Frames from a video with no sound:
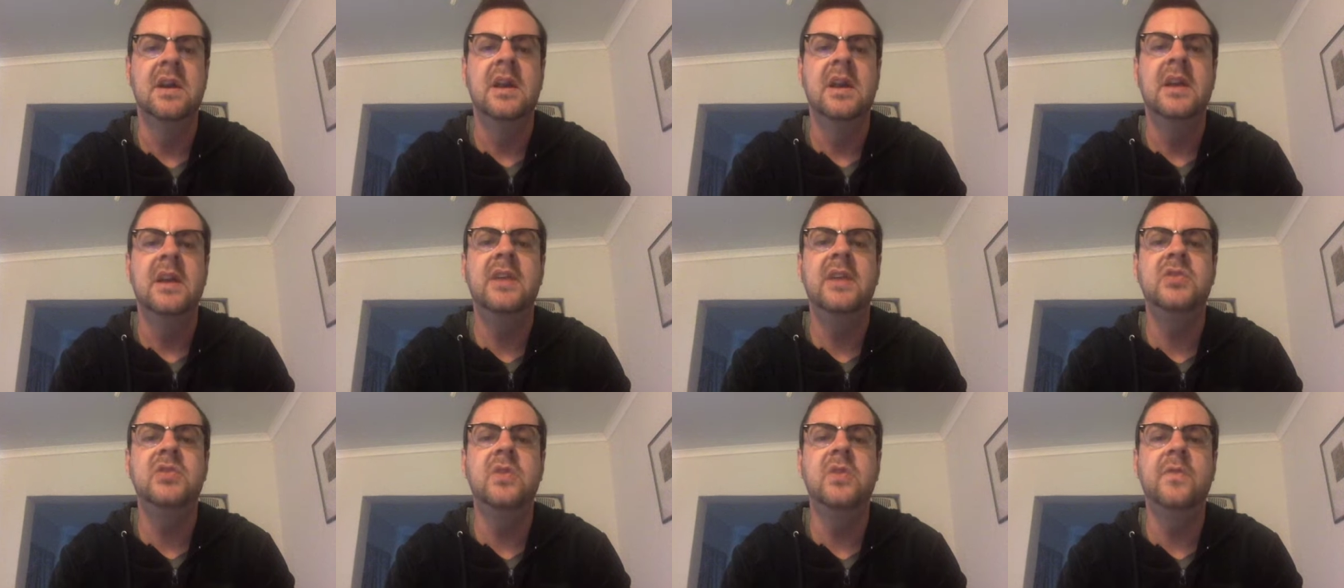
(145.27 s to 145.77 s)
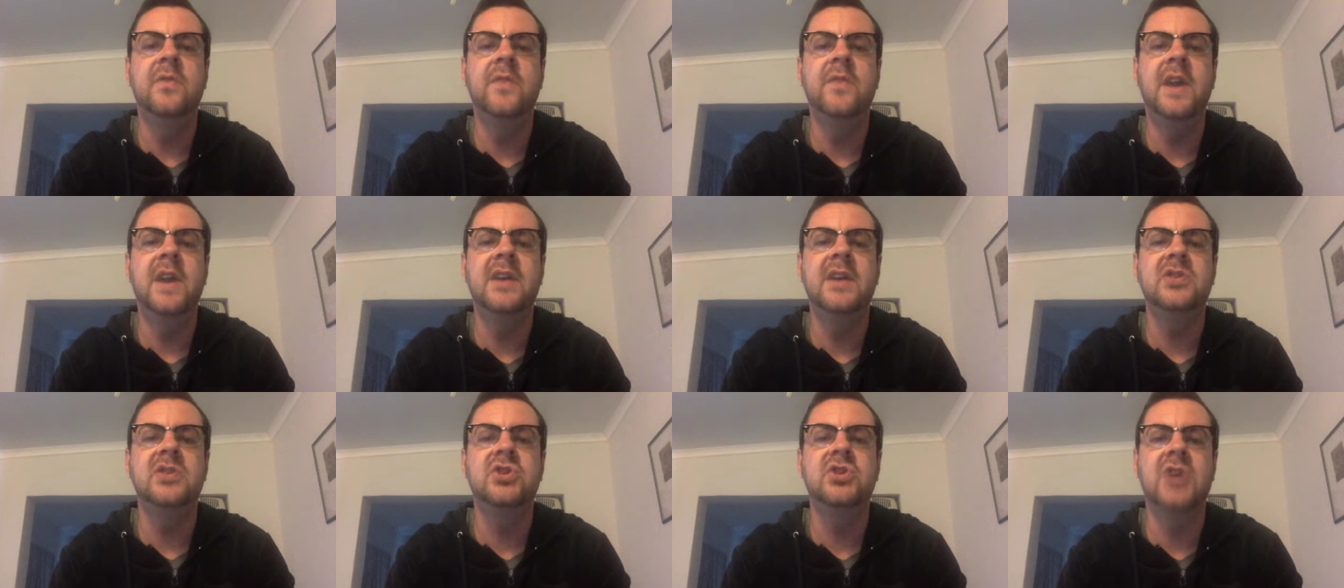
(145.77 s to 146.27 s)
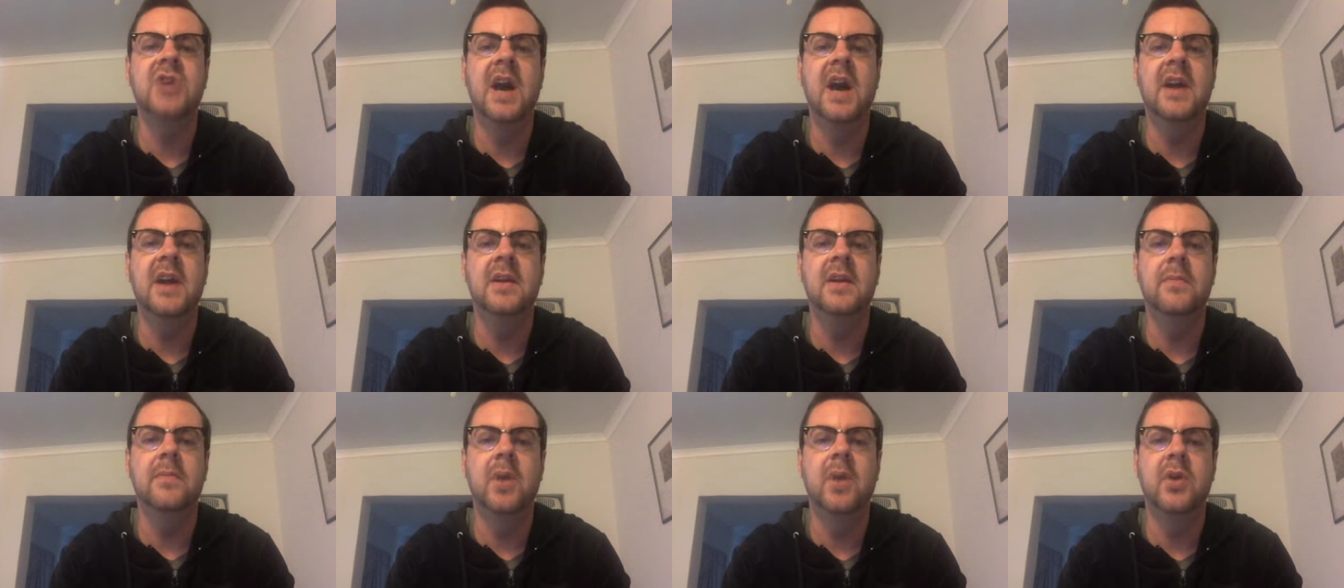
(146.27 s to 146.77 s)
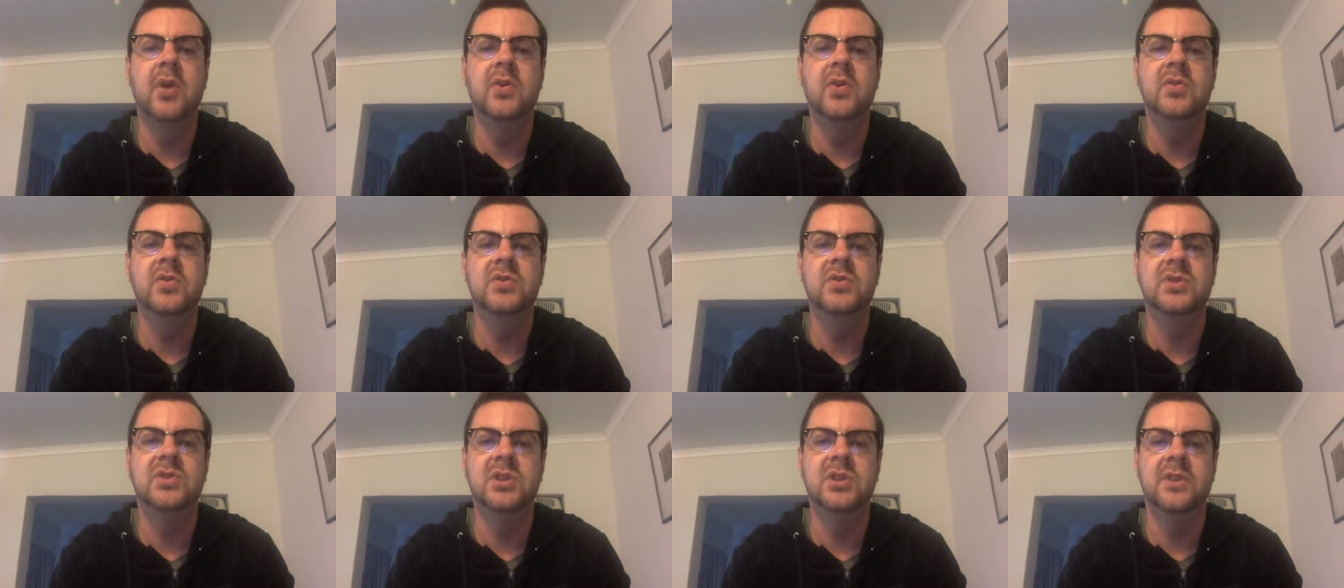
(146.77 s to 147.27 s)
Let your face shine upon your
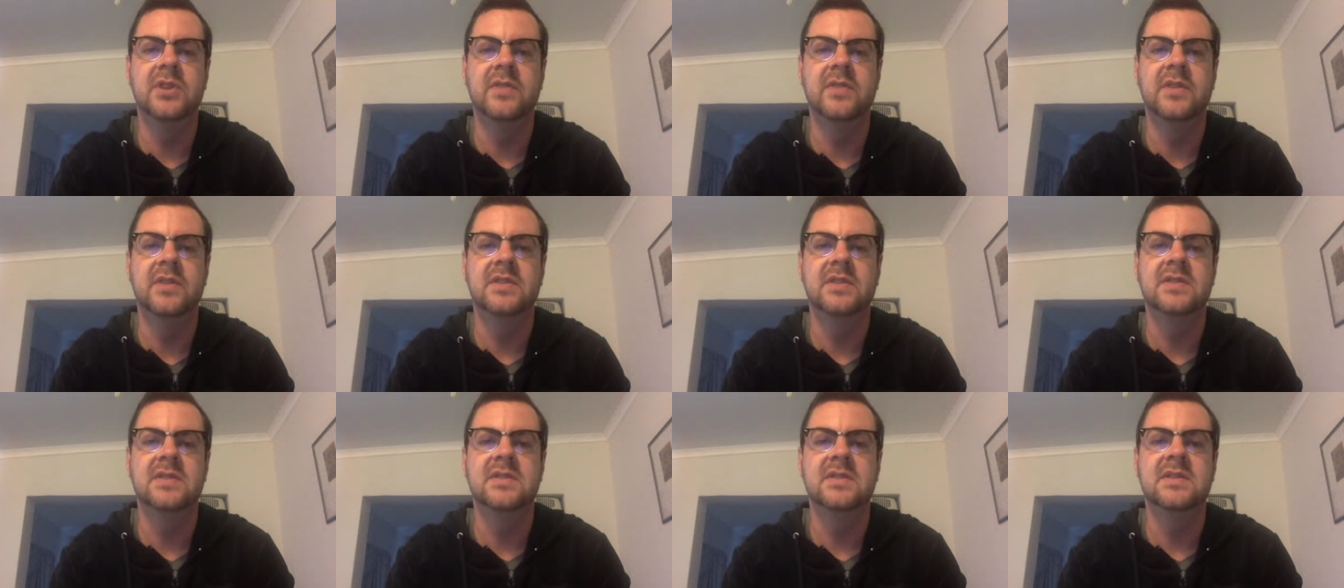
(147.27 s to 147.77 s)
servant.